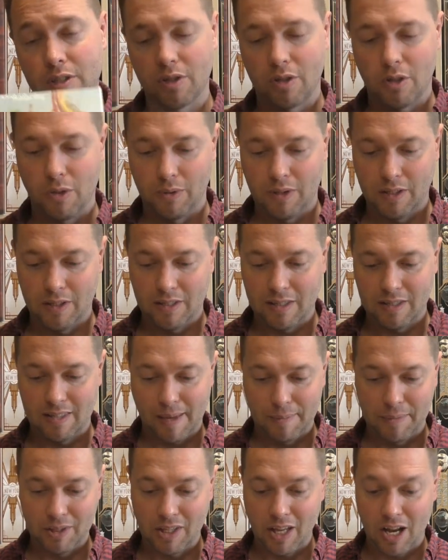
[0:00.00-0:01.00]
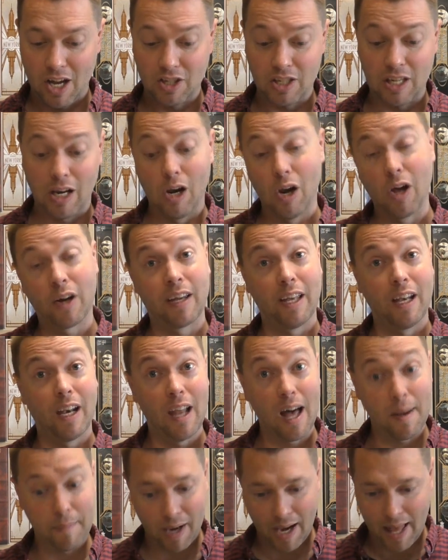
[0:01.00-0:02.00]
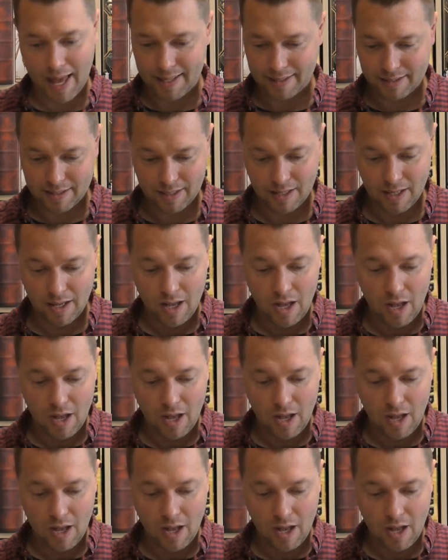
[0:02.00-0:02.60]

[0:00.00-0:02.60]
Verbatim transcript: So this is Sabotage in Lucky Llama Land,